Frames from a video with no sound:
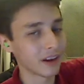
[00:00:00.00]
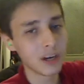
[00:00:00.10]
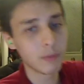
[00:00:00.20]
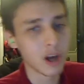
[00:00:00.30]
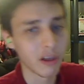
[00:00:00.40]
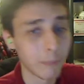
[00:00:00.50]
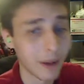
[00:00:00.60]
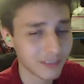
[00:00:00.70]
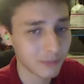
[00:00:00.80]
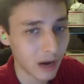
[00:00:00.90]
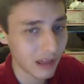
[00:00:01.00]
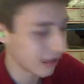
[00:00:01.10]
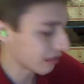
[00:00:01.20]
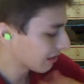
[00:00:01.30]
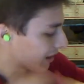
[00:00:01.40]
Here we go, the boxing
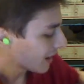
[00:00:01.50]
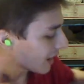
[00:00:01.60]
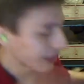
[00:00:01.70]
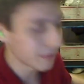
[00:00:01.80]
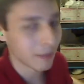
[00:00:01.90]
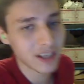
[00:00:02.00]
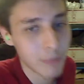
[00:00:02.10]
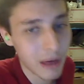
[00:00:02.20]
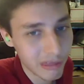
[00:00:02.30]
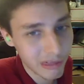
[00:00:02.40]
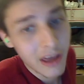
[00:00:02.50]
process is about to commence.